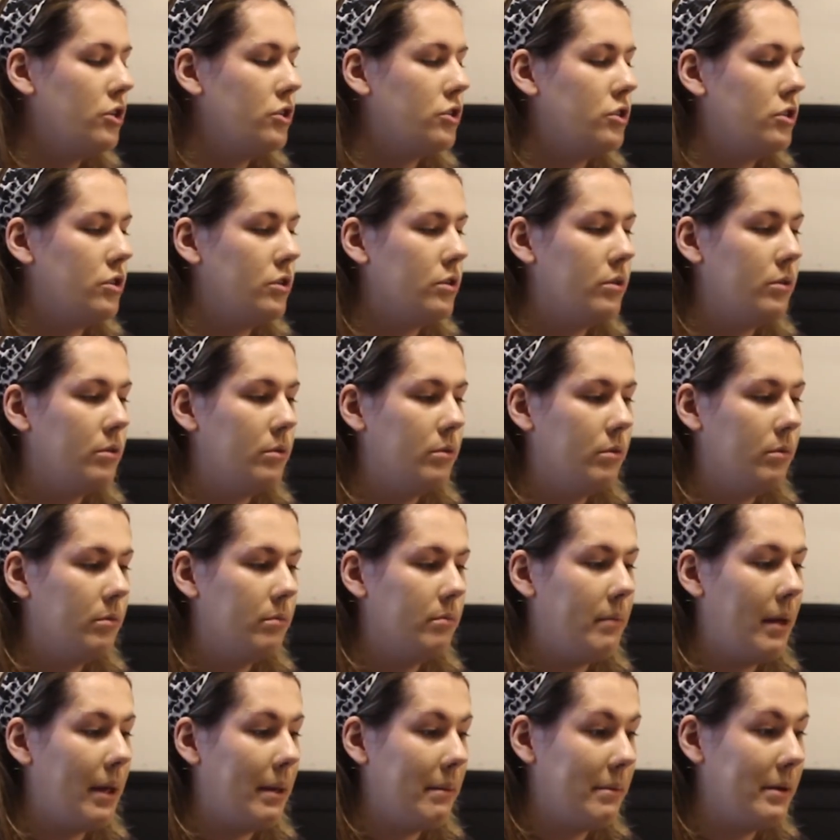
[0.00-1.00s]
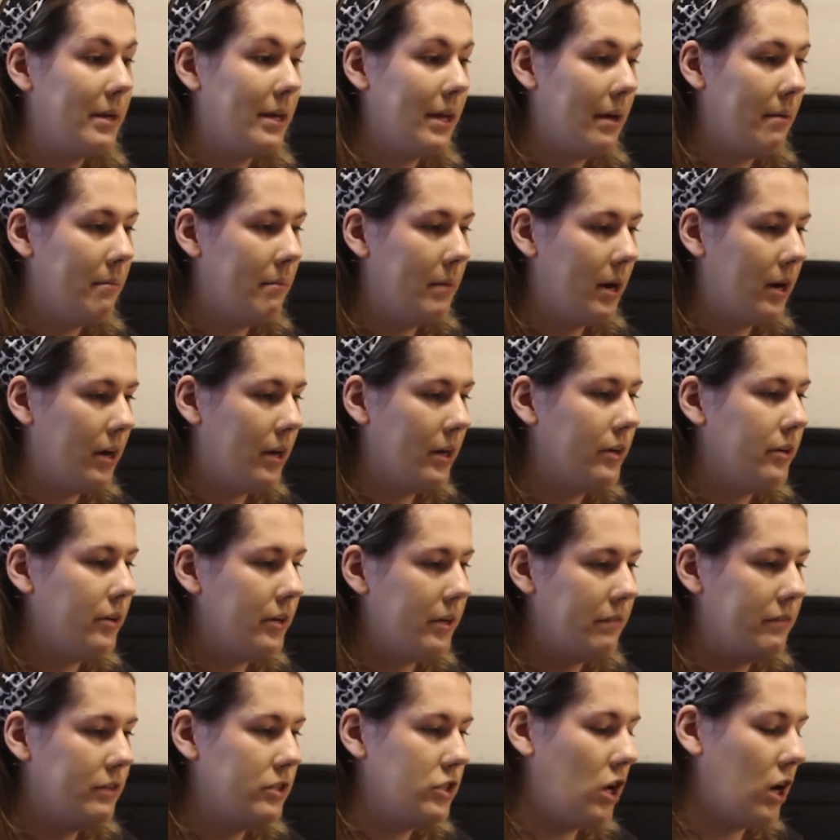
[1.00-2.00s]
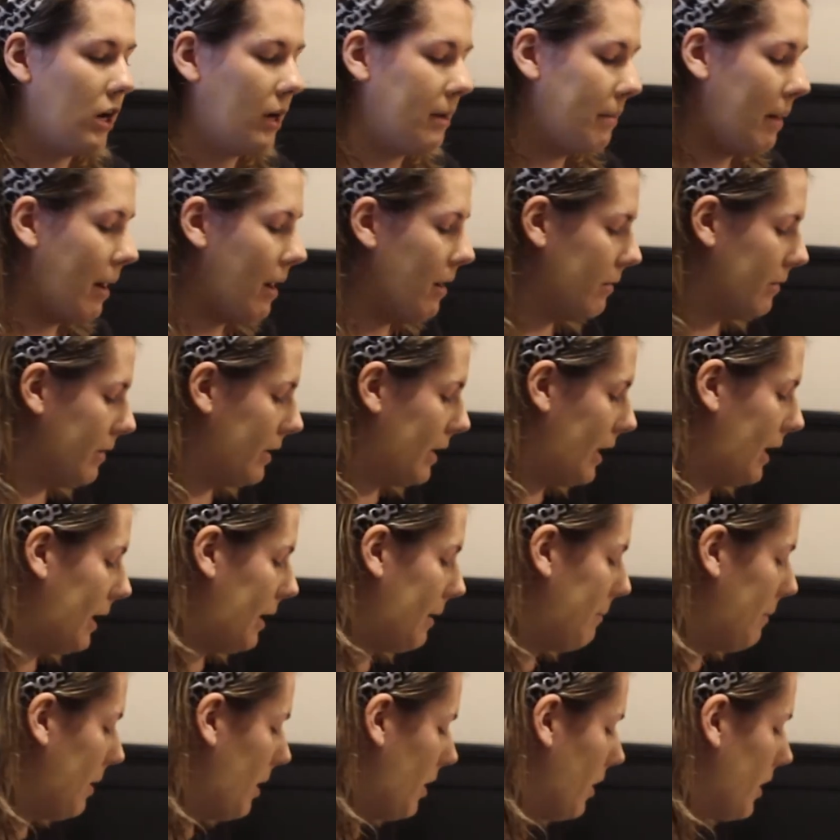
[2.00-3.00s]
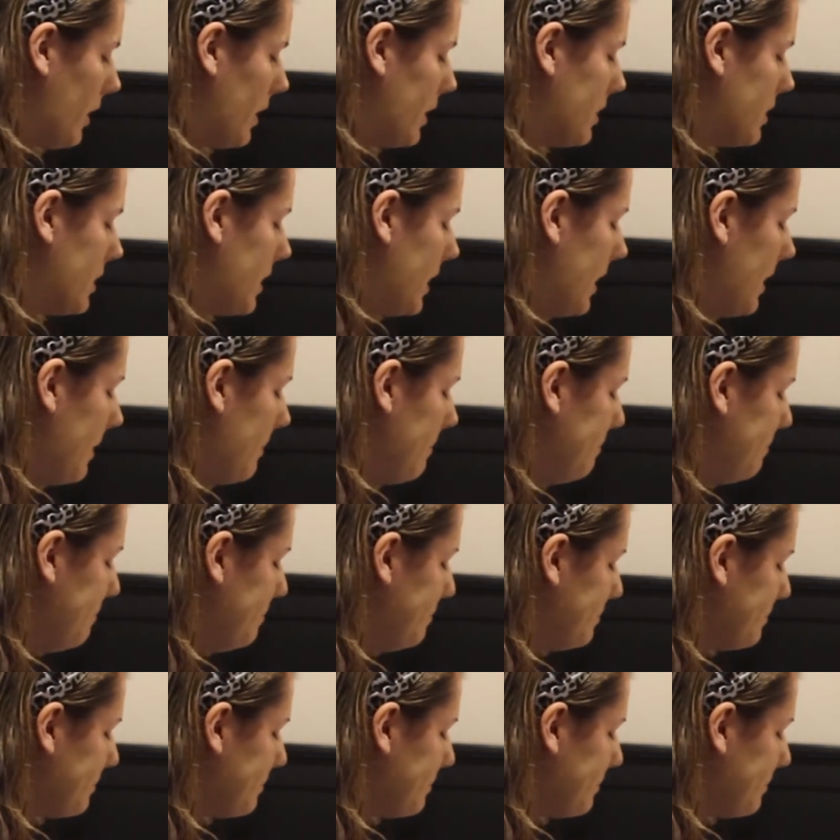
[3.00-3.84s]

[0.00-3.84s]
to maybe get married or even talk about getting married to him.